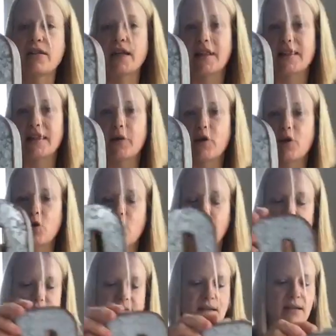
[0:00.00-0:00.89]
that they
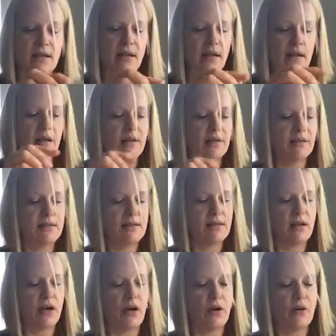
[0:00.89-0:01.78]
requested.
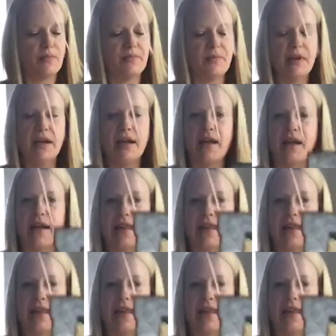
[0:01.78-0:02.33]
So, and